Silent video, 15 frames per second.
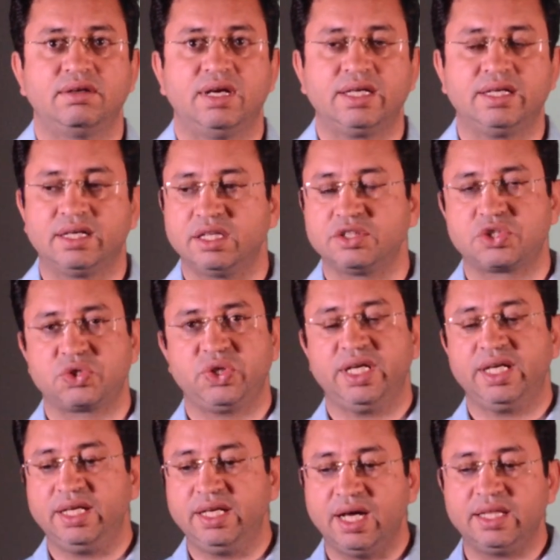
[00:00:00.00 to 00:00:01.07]
agricultural
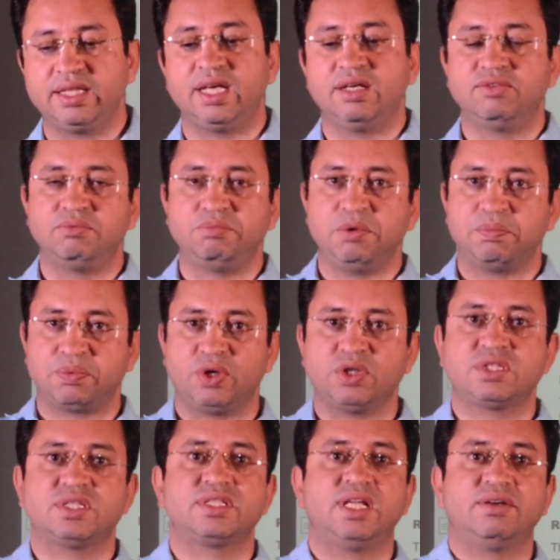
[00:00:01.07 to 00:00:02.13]
area, then would be
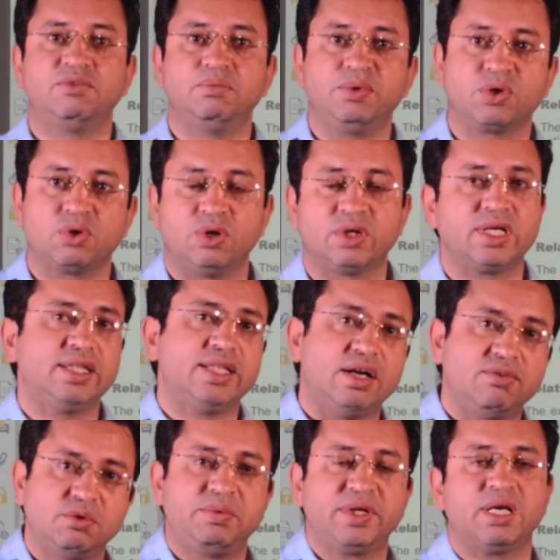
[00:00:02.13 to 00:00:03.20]
processed, then would be cooked, and
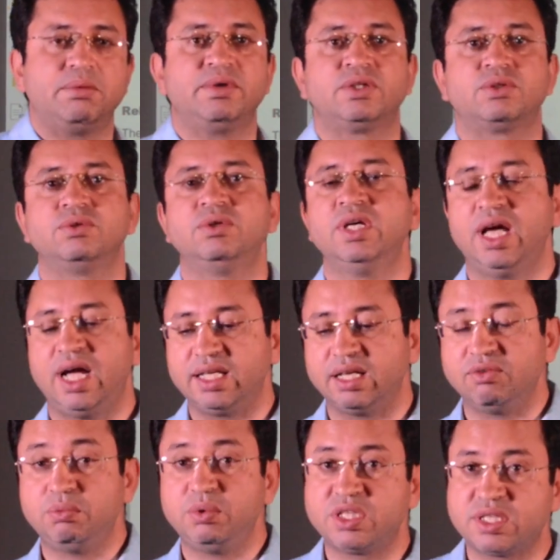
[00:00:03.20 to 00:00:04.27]
then would be coming to, and
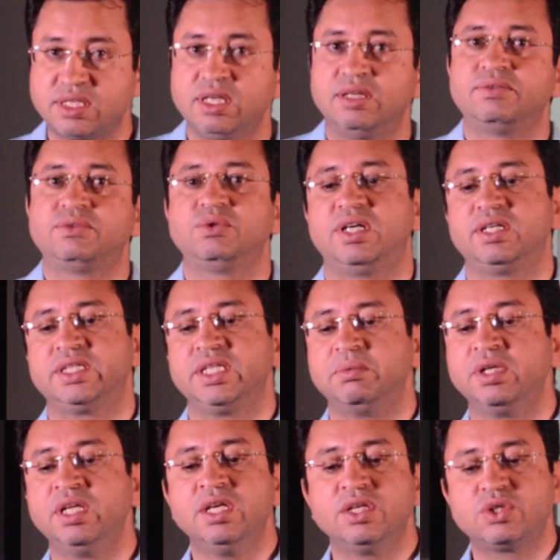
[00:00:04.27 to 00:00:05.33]
then would be served to our
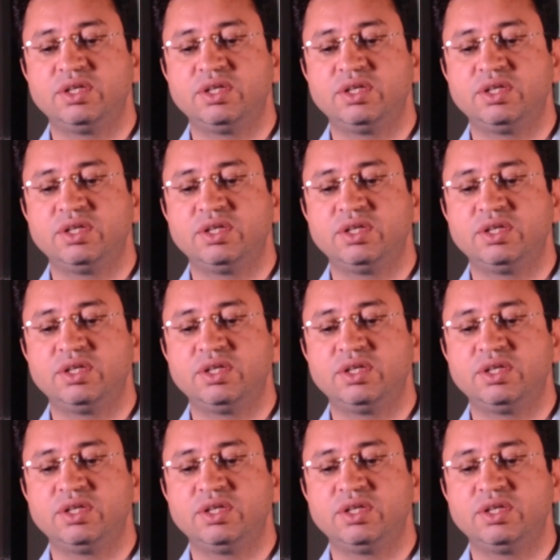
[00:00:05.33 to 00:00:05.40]
table.